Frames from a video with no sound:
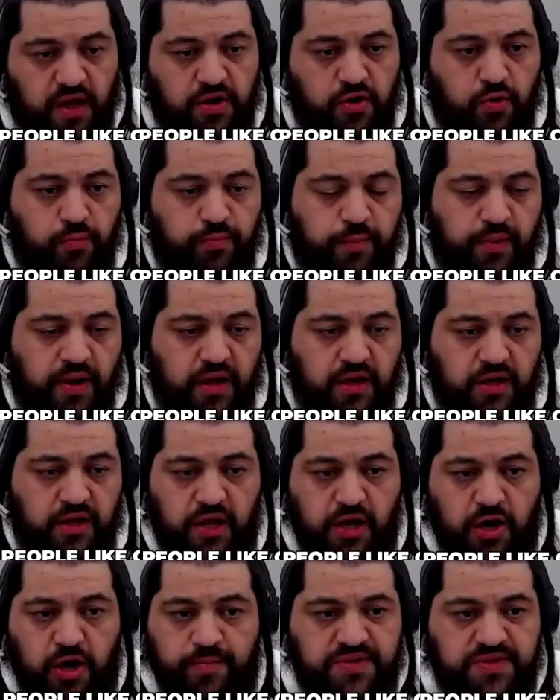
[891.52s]
I know people like
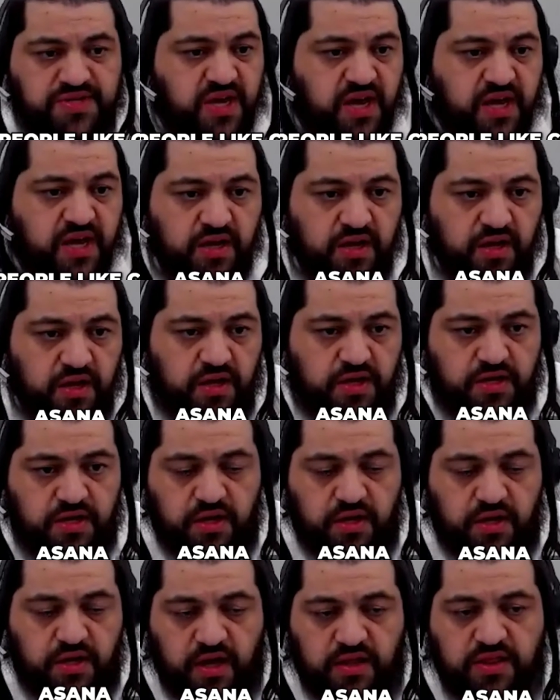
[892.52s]
ClickUp, Asana.
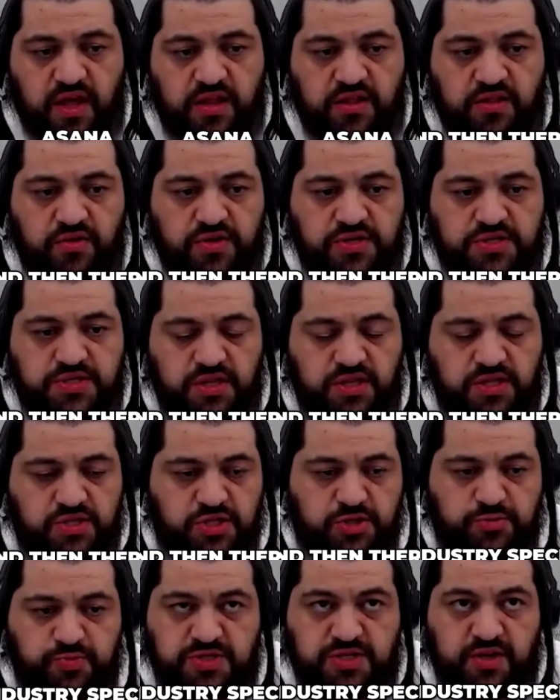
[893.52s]
and then there is
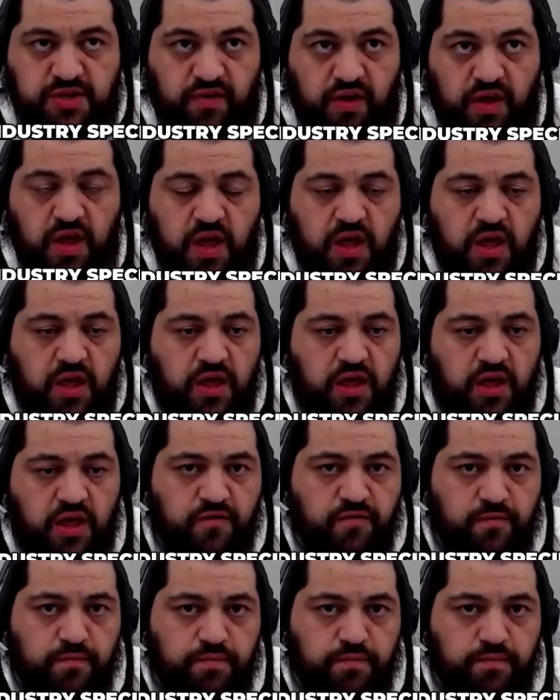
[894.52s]
industry specific.
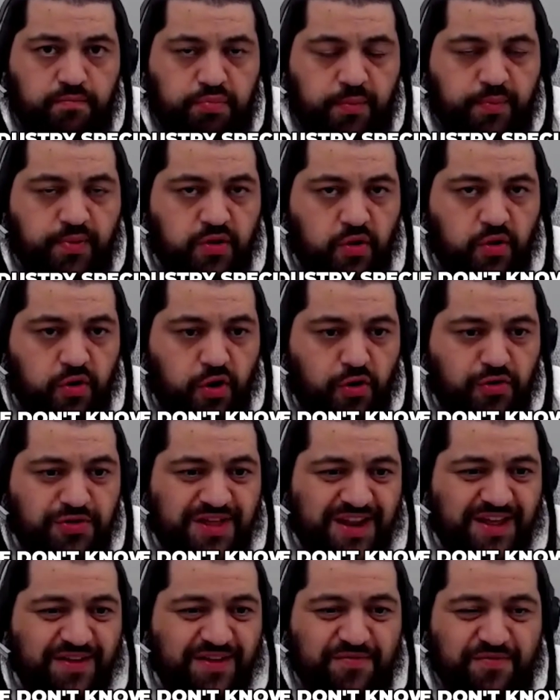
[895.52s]
Even people don't
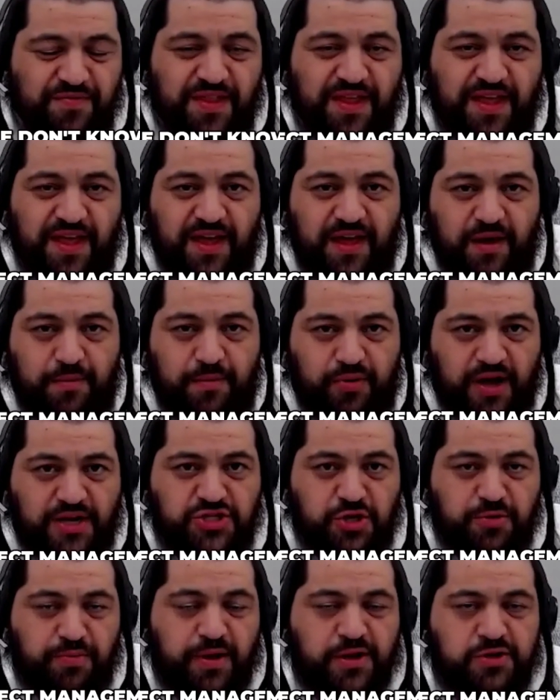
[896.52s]
know that even
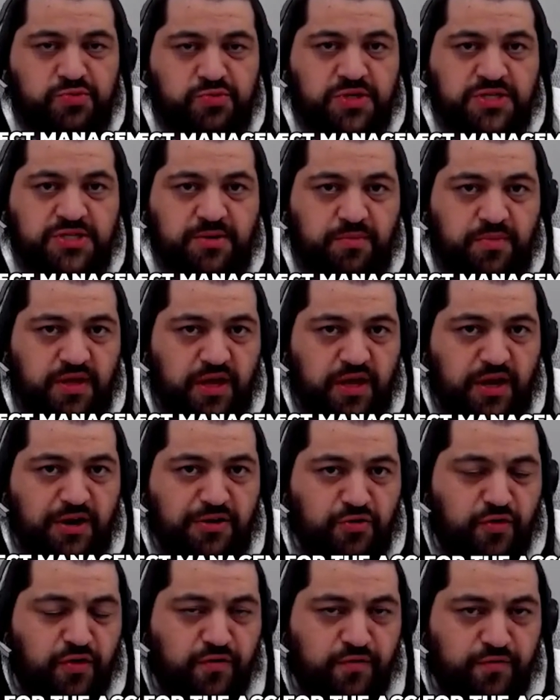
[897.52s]
project management system
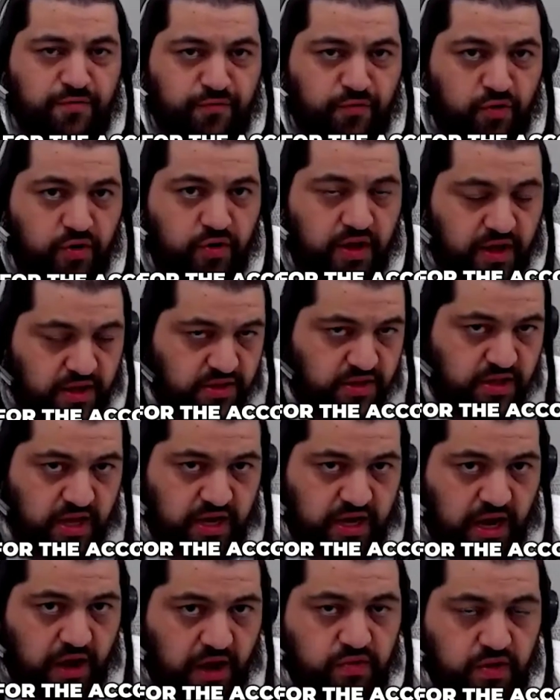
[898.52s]
geared for
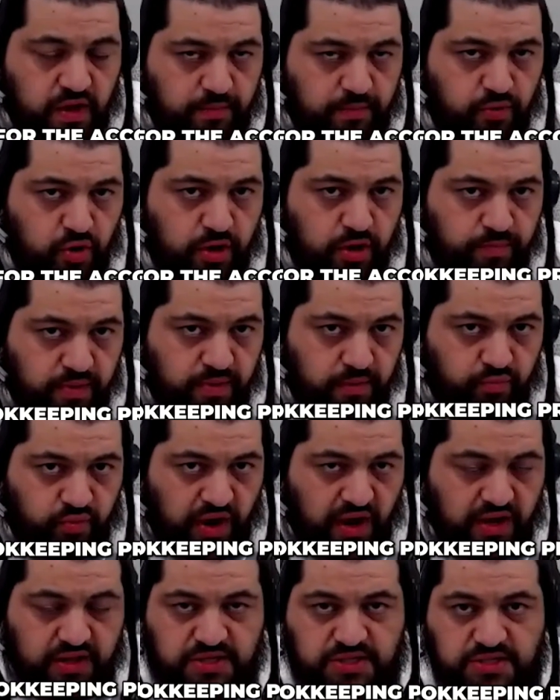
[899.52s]
the accounting and bookkeeping
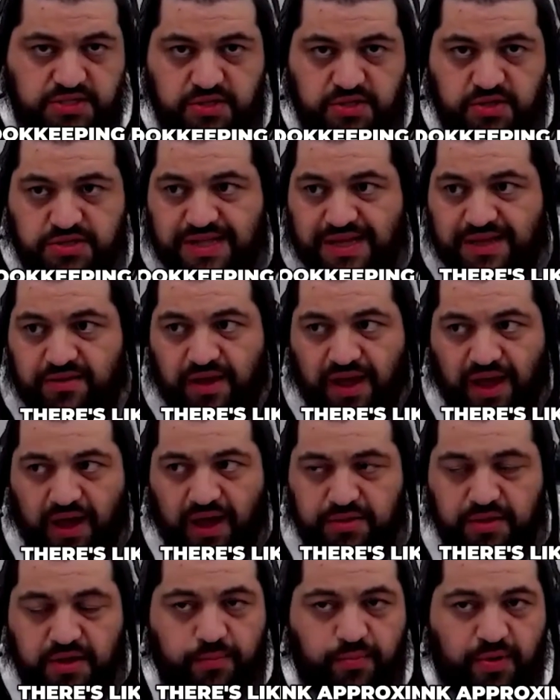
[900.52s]
practice, there's like,
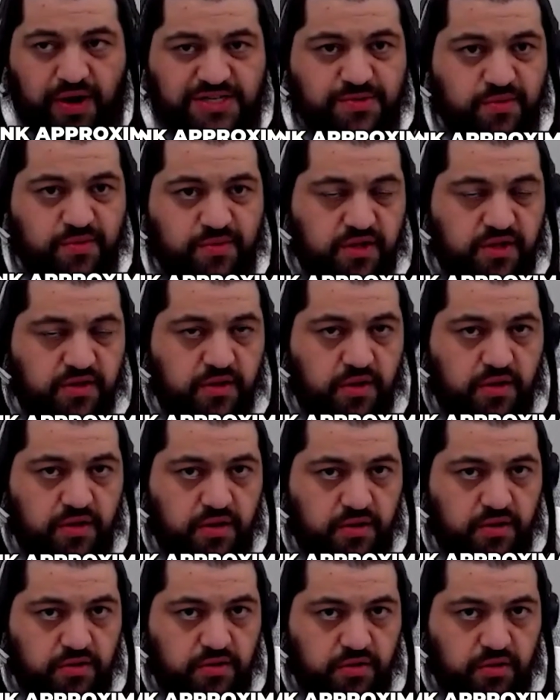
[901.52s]
I think approximately
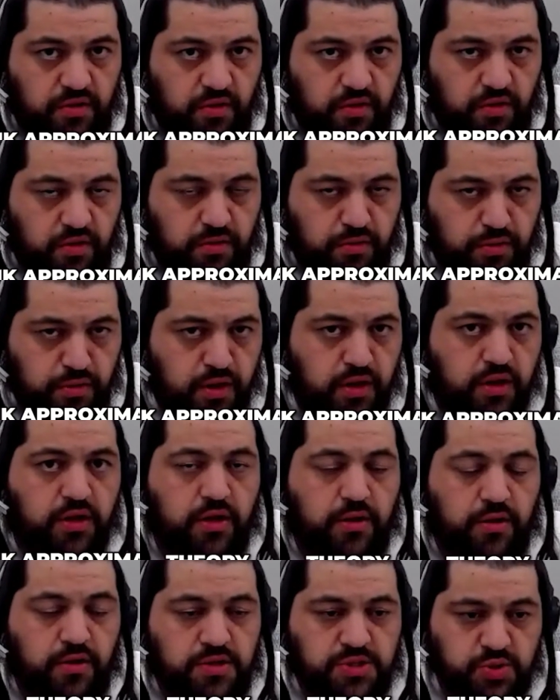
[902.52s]

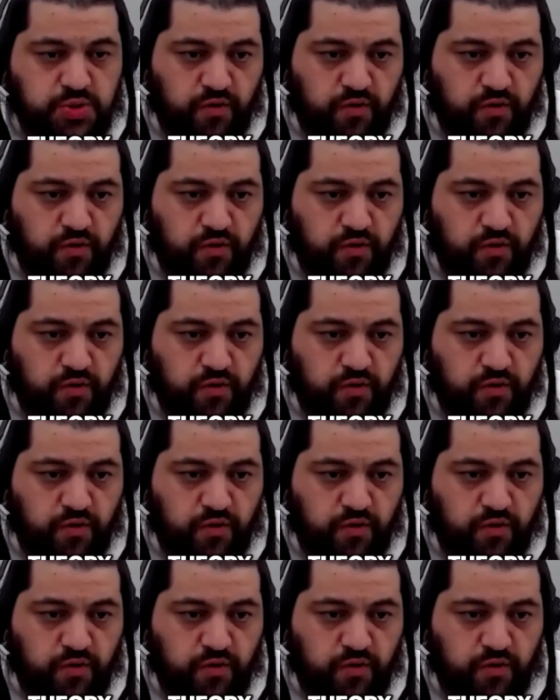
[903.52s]
30